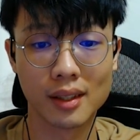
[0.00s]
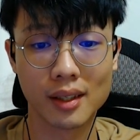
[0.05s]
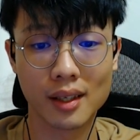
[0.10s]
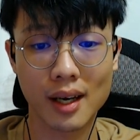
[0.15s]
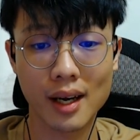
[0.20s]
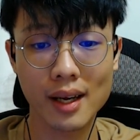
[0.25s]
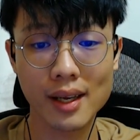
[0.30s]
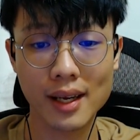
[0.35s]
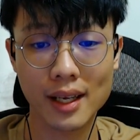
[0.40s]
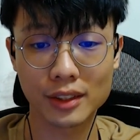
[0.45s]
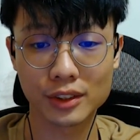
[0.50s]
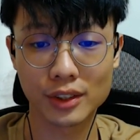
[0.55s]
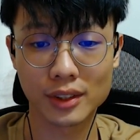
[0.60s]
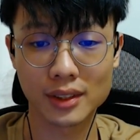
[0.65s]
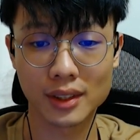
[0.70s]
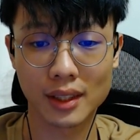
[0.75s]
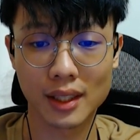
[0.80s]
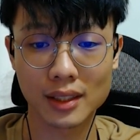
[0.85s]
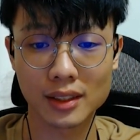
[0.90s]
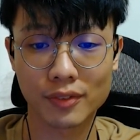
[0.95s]
I had just
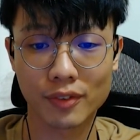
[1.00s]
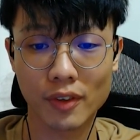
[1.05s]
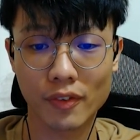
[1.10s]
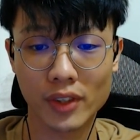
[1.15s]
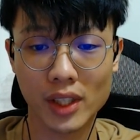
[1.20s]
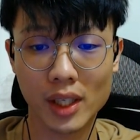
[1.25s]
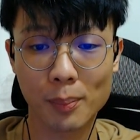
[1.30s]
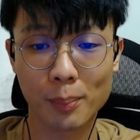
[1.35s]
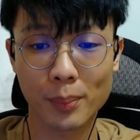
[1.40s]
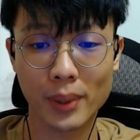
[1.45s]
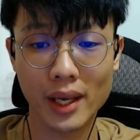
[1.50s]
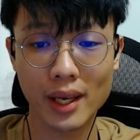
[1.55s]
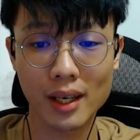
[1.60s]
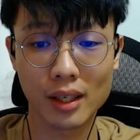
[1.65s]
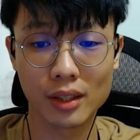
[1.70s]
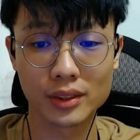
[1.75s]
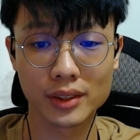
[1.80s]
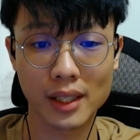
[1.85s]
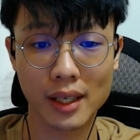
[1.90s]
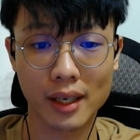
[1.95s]
lost 50
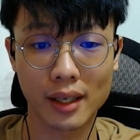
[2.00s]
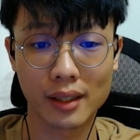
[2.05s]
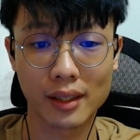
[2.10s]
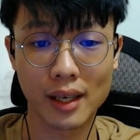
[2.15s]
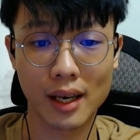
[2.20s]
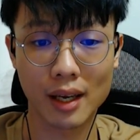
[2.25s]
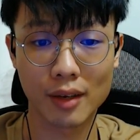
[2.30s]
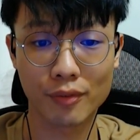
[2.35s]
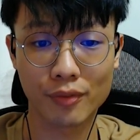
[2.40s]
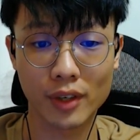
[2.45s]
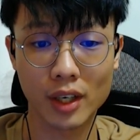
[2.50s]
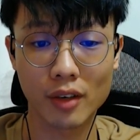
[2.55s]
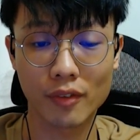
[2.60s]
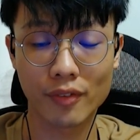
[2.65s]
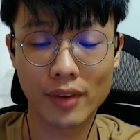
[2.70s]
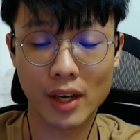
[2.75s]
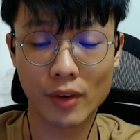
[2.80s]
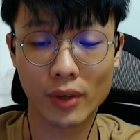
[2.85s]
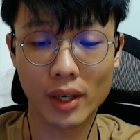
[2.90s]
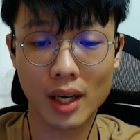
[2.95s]
pounds and I felt
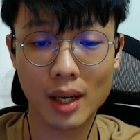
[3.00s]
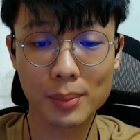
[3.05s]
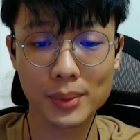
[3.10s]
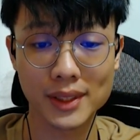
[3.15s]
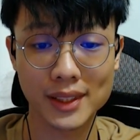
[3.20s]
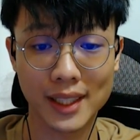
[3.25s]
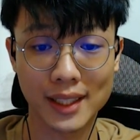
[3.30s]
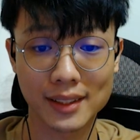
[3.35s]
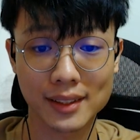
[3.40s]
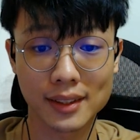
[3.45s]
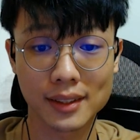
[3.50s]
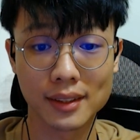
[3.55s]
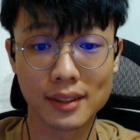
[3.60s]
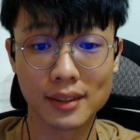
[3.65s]
very upset.